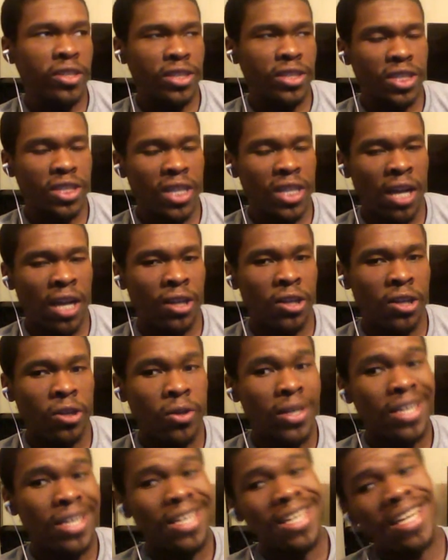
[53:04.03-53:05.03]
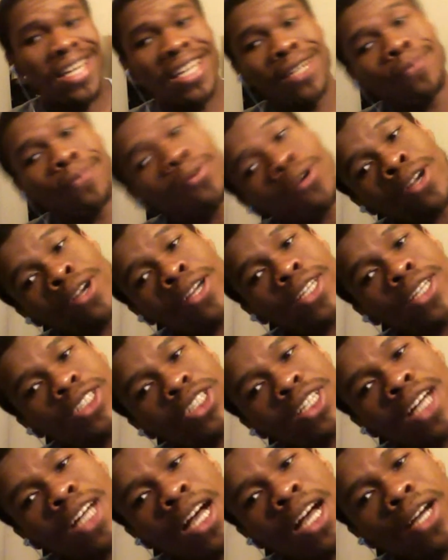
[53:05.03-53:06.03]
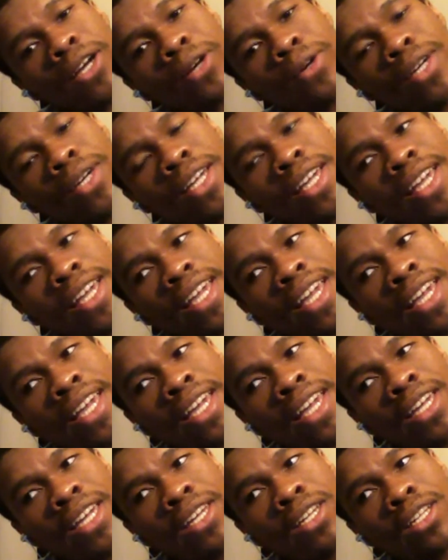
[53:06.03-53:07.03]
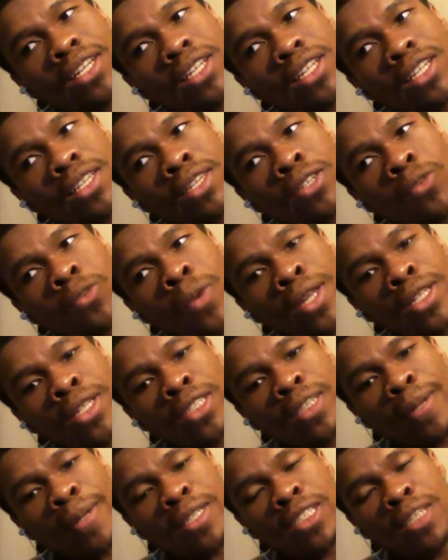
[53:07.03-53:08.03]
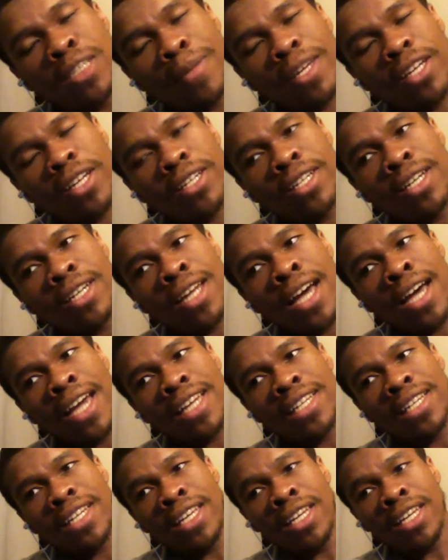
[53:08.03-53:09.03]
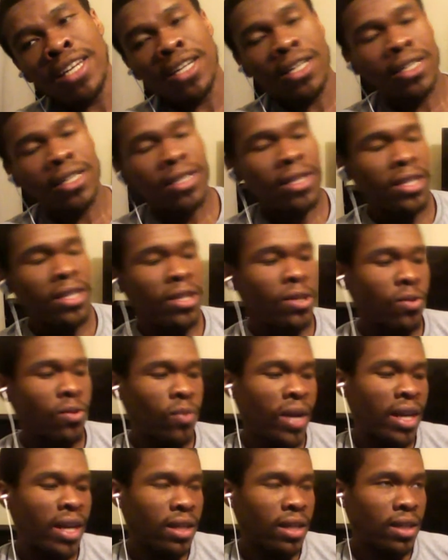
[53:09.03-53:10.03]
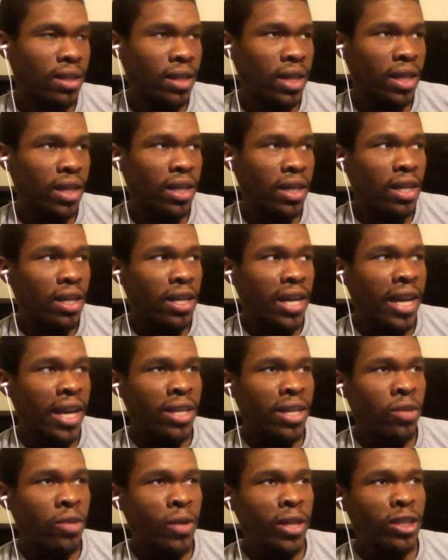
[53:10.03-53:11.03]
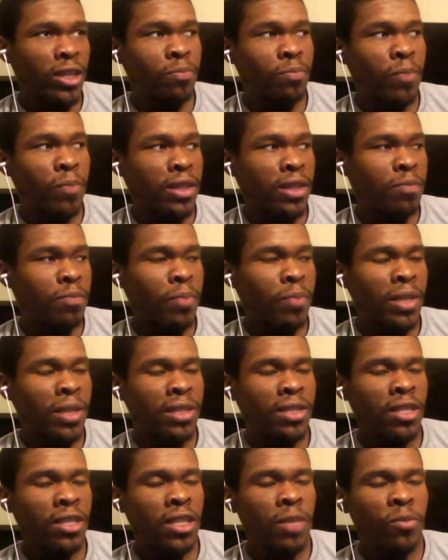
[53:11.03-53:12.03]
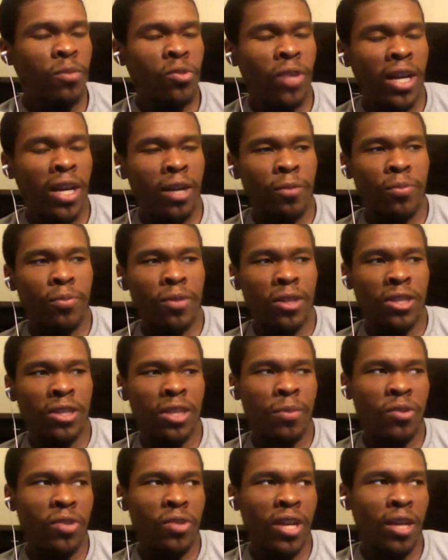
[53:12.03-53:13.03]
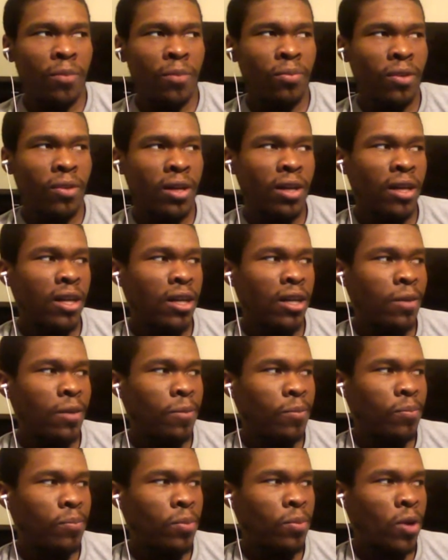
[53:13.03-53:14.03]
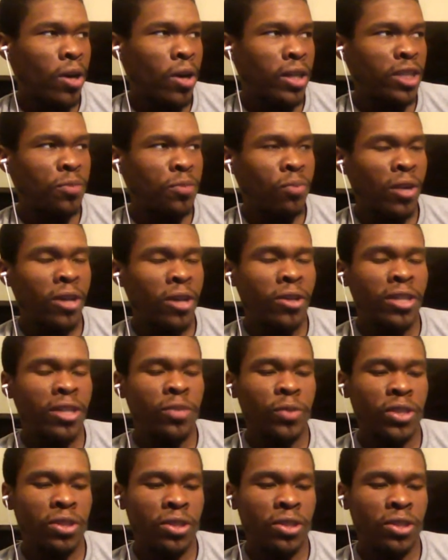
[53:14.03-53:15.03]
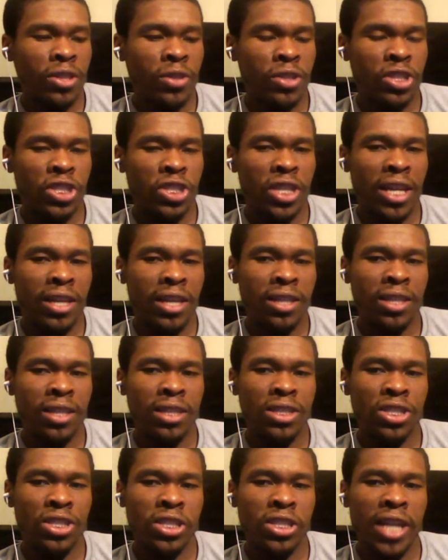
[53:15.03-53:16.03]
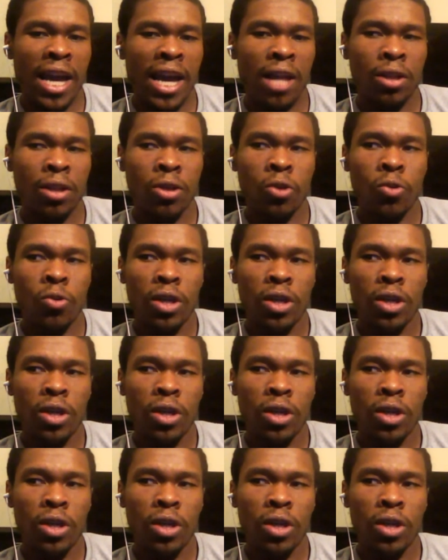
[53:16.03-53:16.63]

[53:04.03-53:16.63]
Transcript: of Chicago and the poor areas of Chicago, and while this might seem like a good idea theoretically, it speaks to the Democratic Party's priorities, which is like these shallow